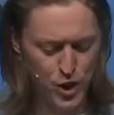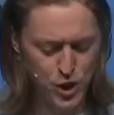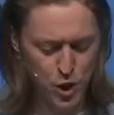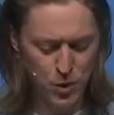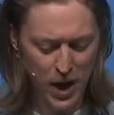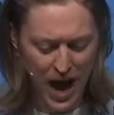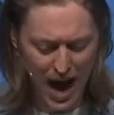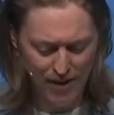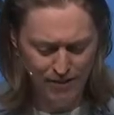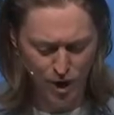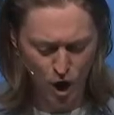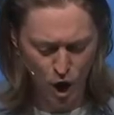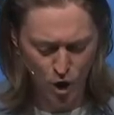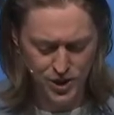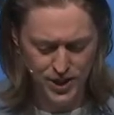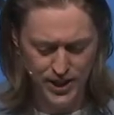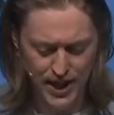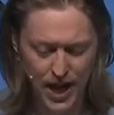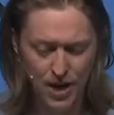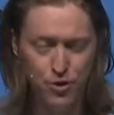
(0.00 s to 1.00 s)
who have it all
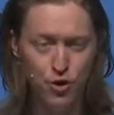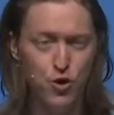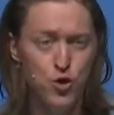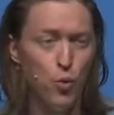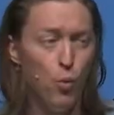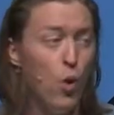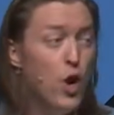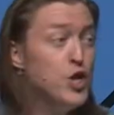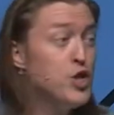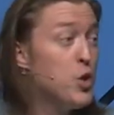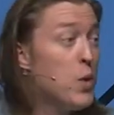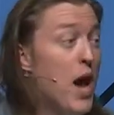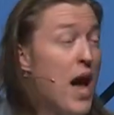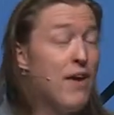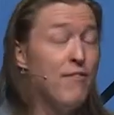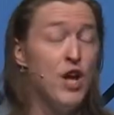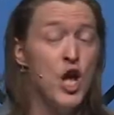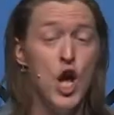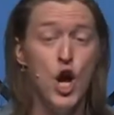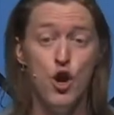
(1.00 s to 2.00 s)
together, the ones who
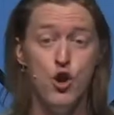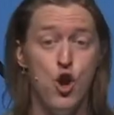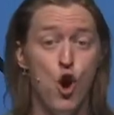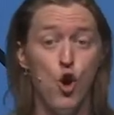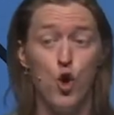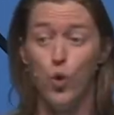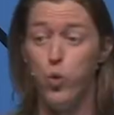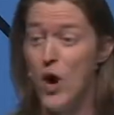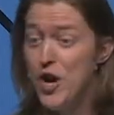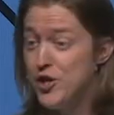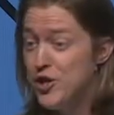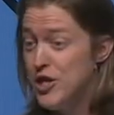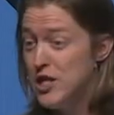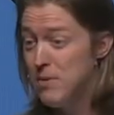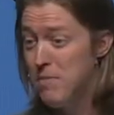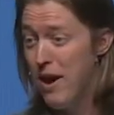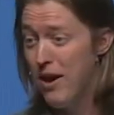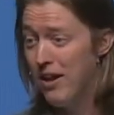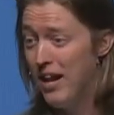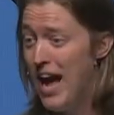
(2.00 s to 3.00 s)
have no questions
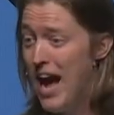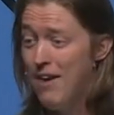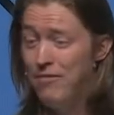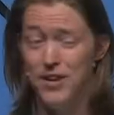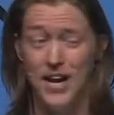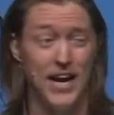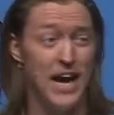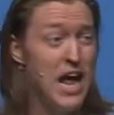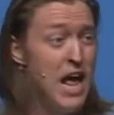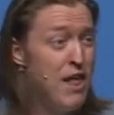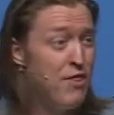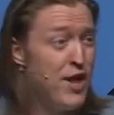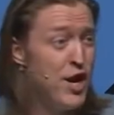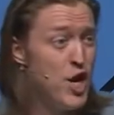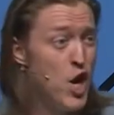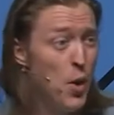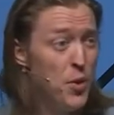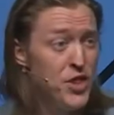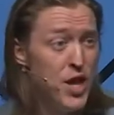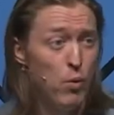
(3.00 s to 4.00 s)
about life. Like they
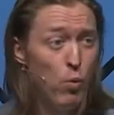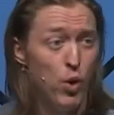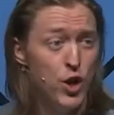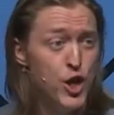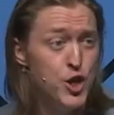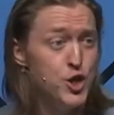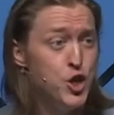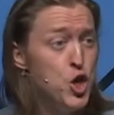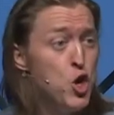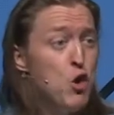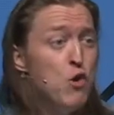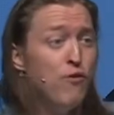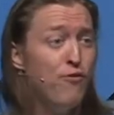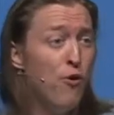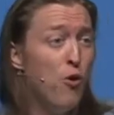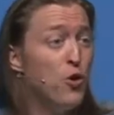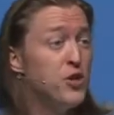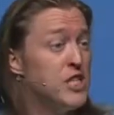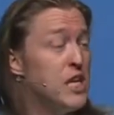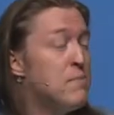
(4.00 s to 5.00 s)
know what they want to do,
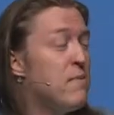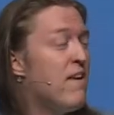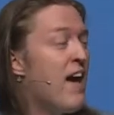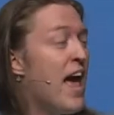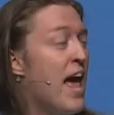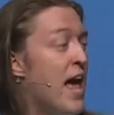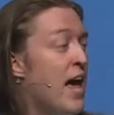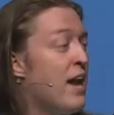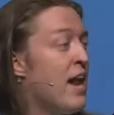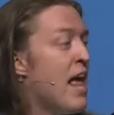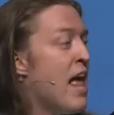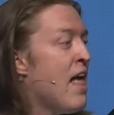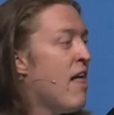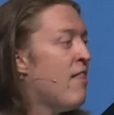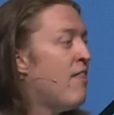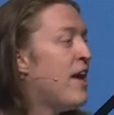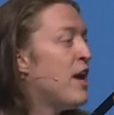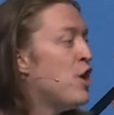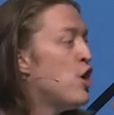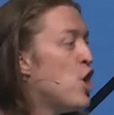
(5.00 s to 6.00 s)
full steam ahead.
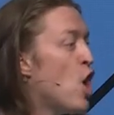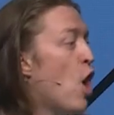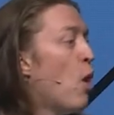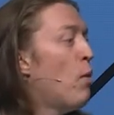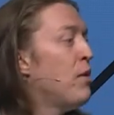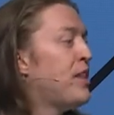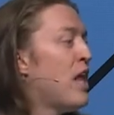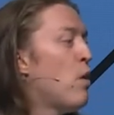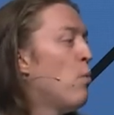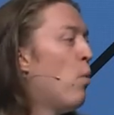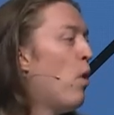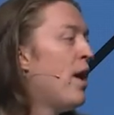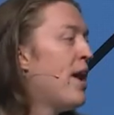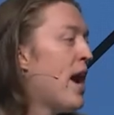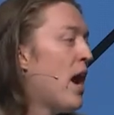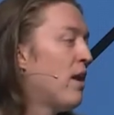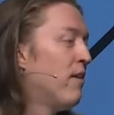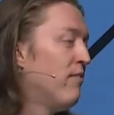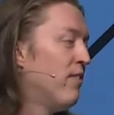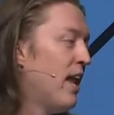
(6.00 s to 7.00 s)
They know what they want
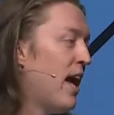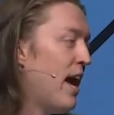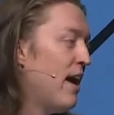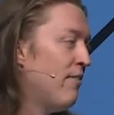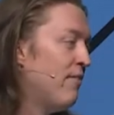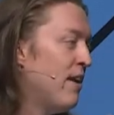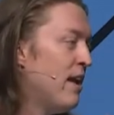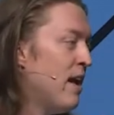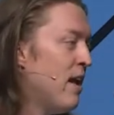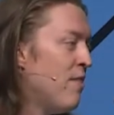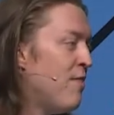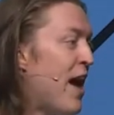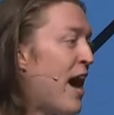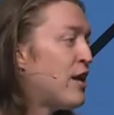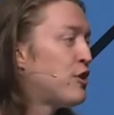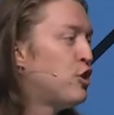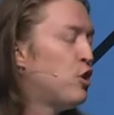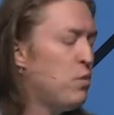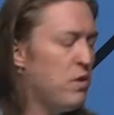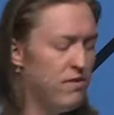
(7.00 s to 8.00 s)
out of life.
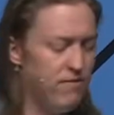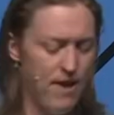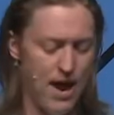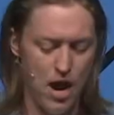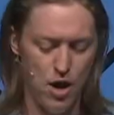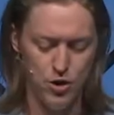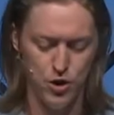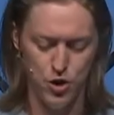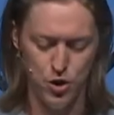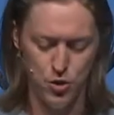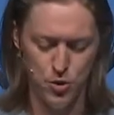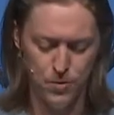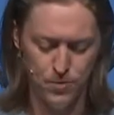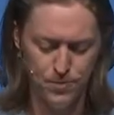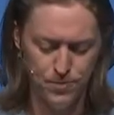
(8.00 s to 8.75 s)
That's who we value.